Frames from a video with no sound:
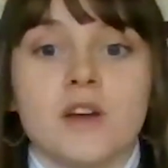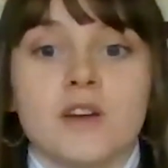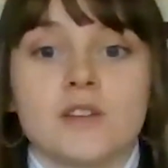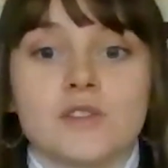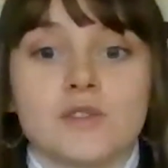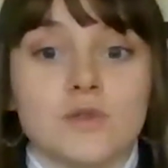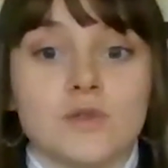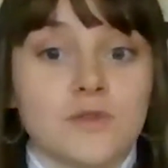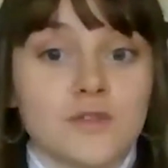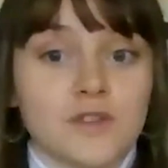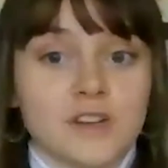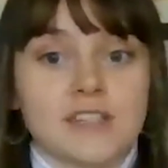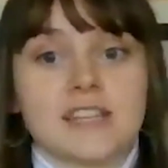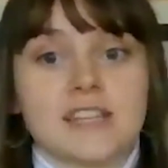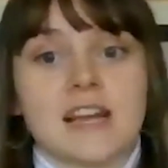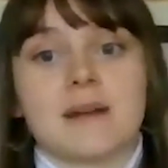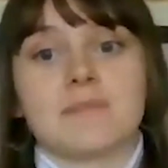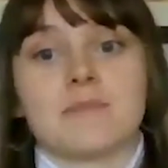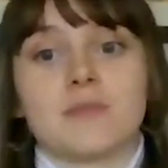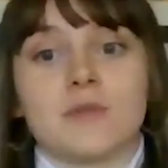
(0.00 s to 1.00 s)
So for
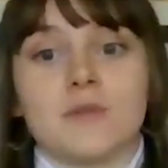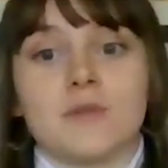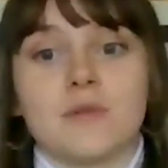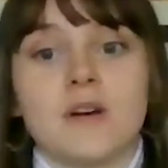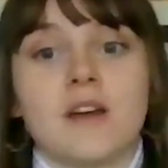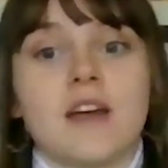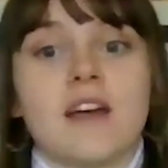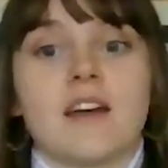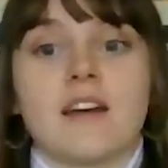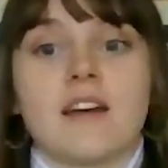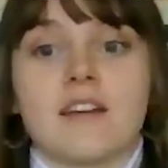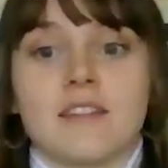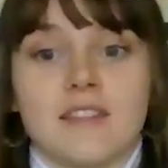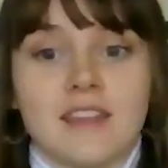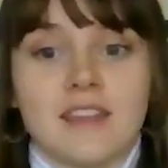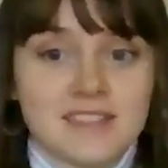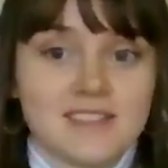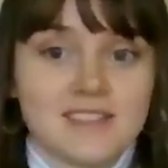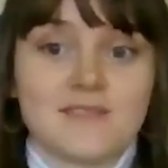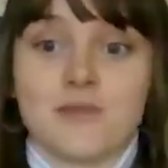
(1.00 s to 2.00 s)
example,
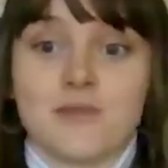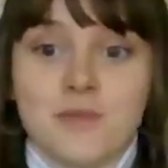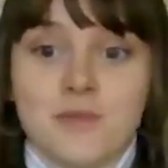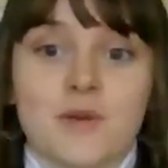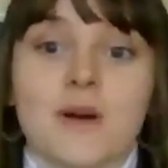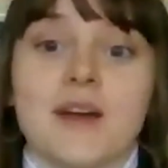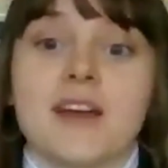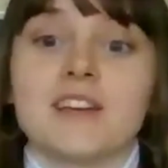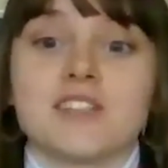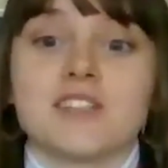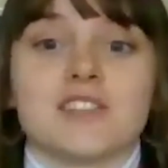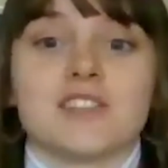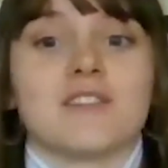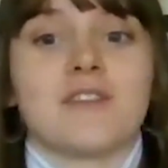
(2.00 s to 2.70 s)
this is from the question,